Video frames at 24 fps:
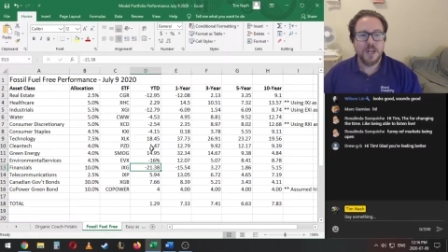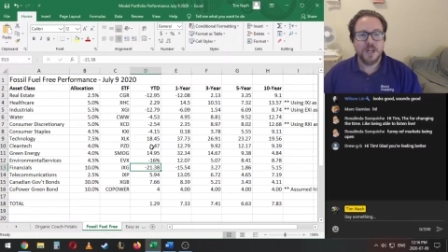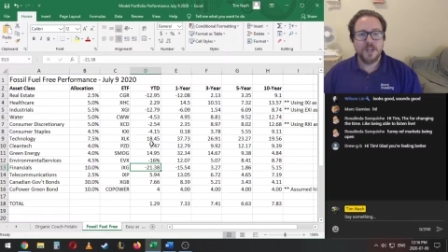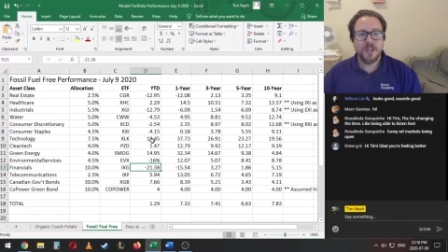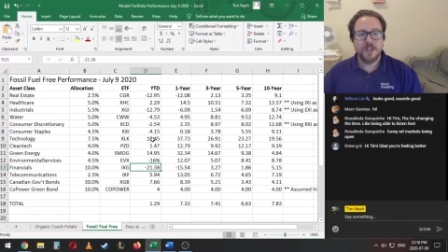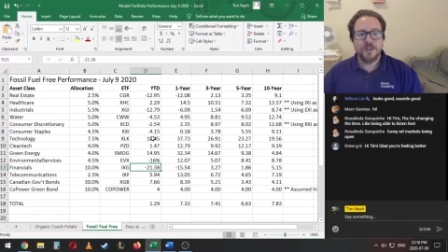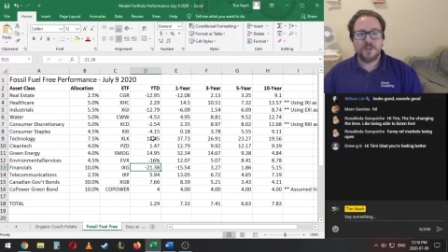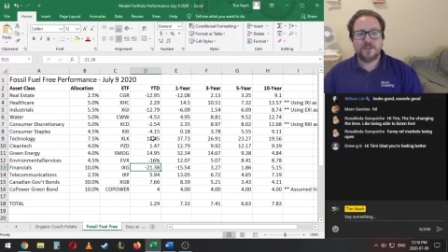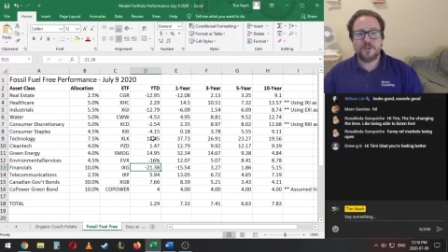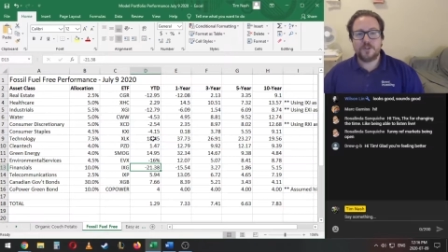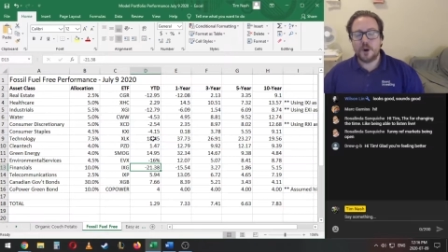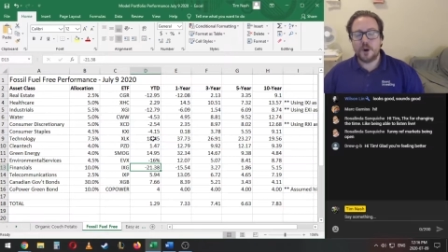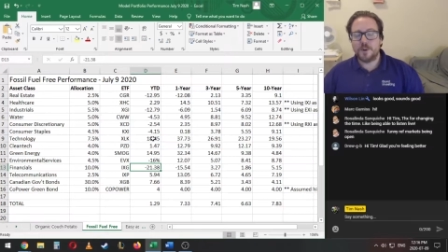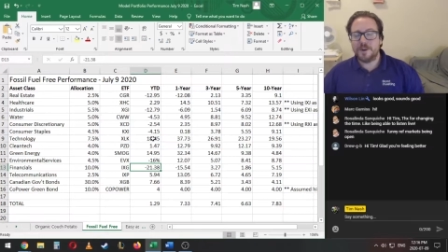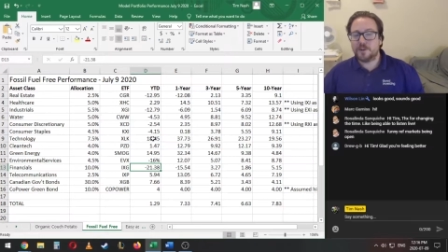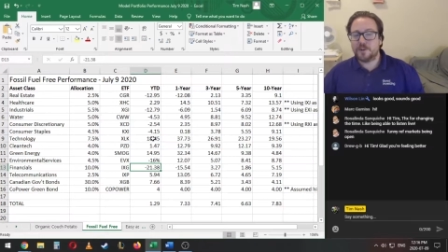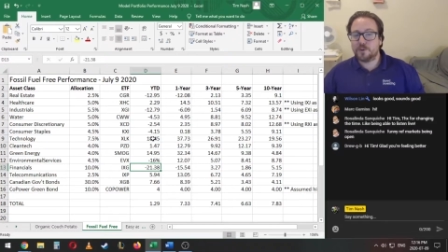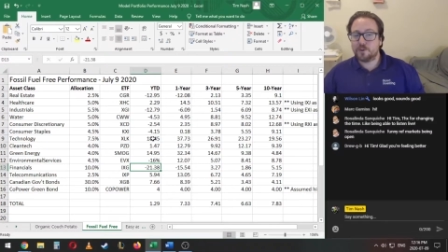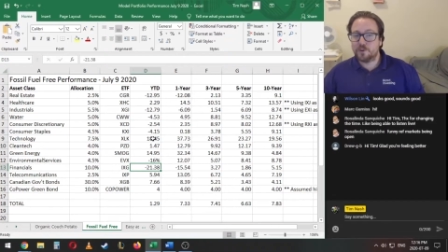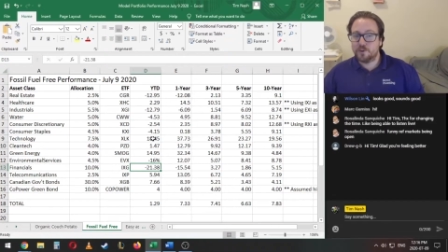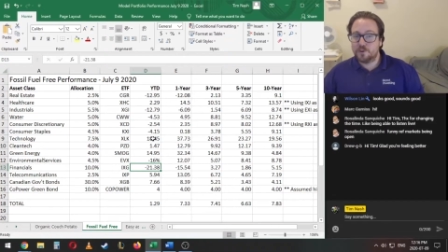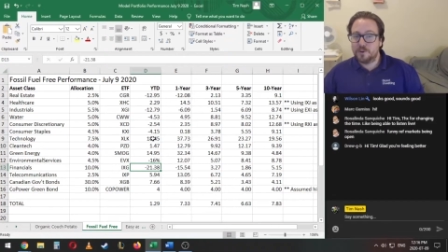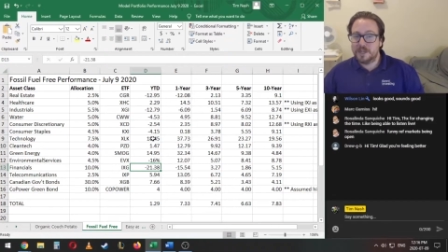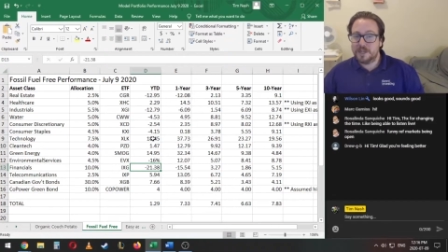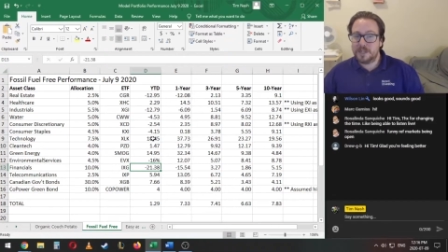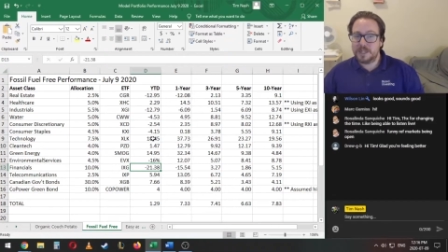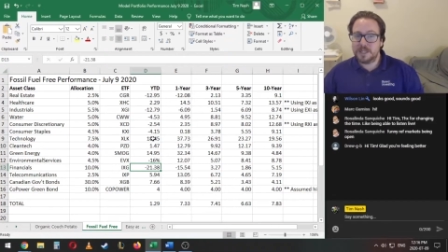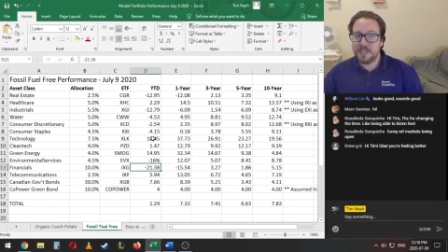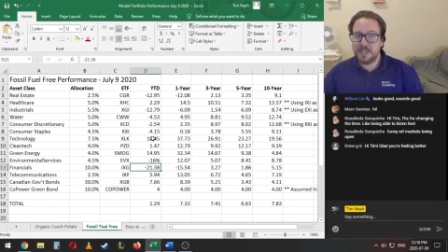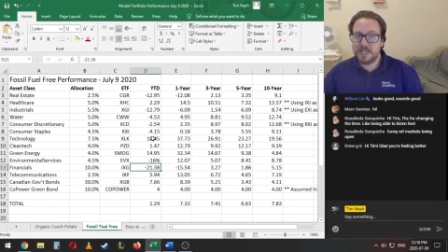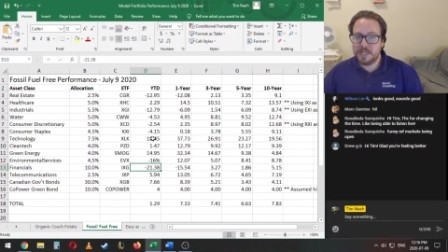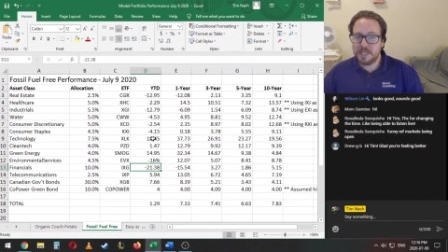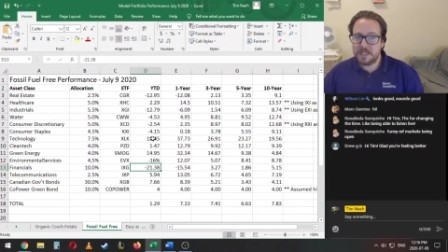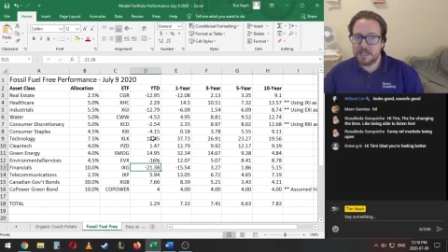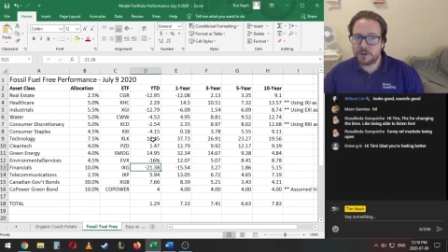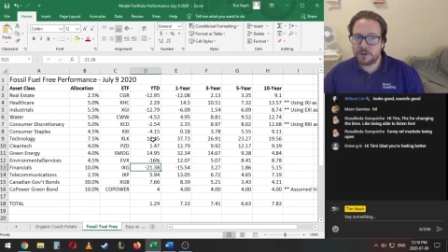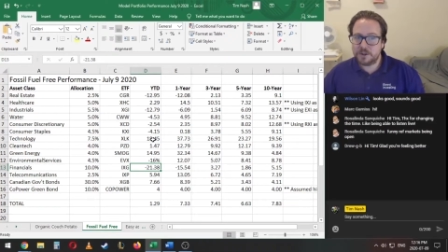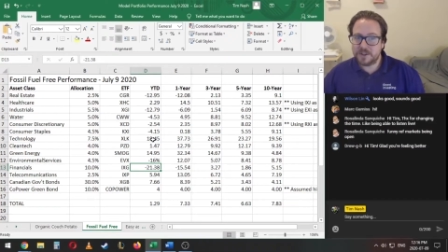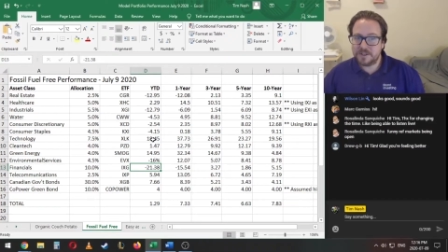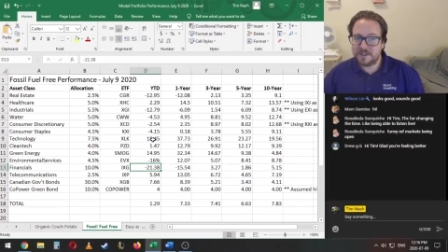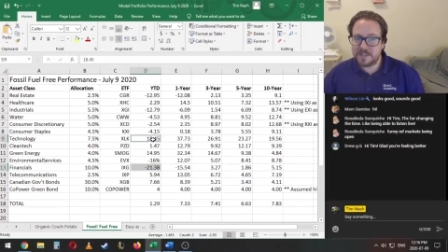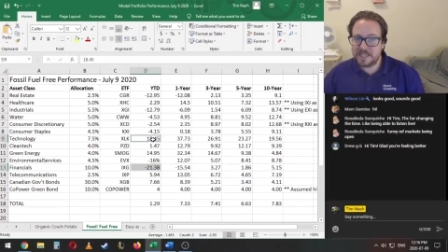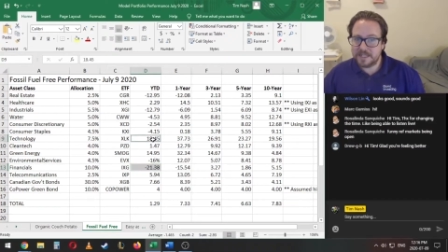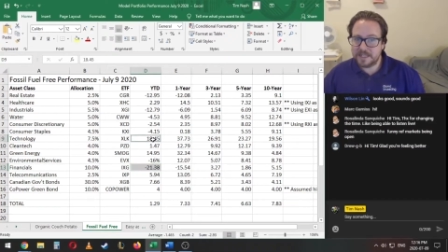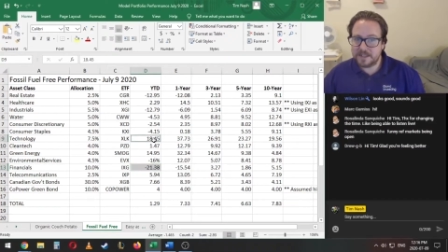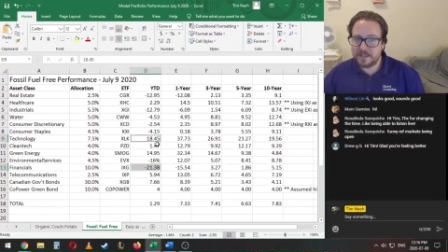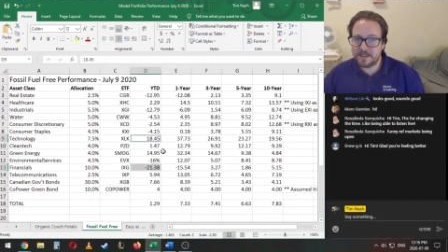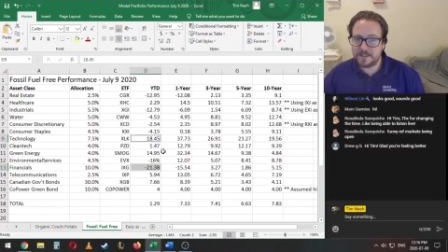So it's really
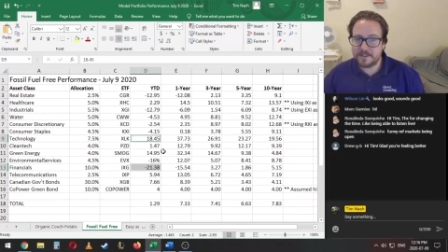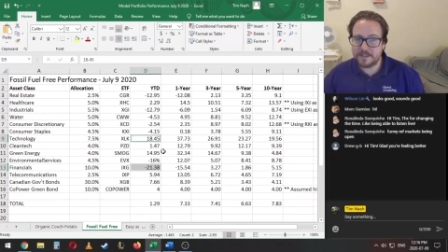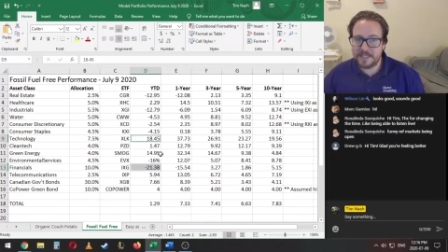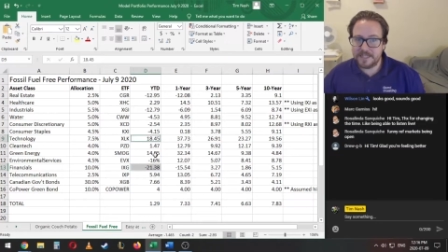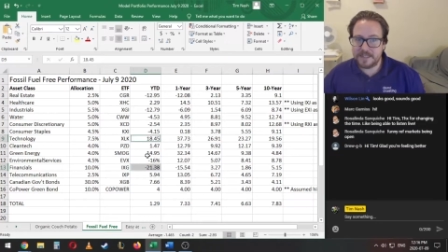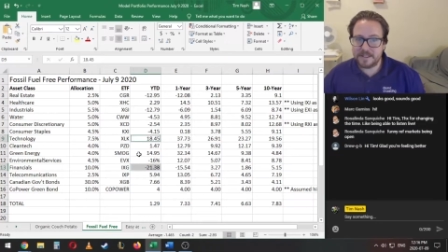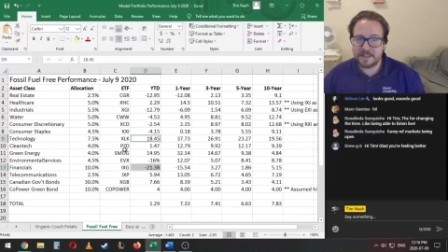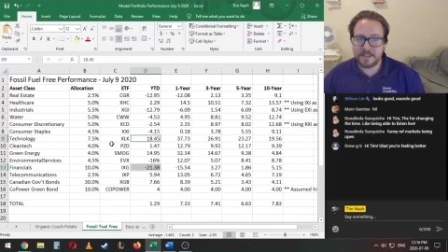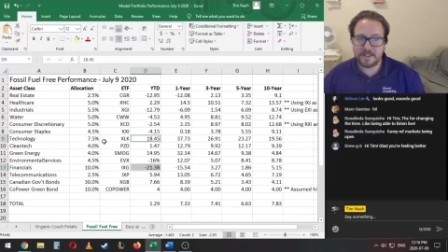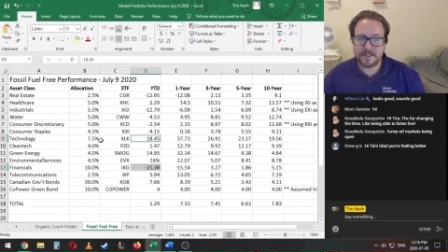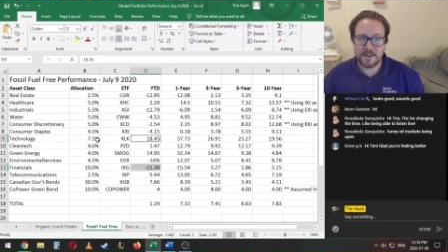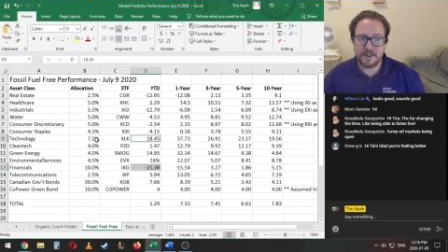interesting to see this,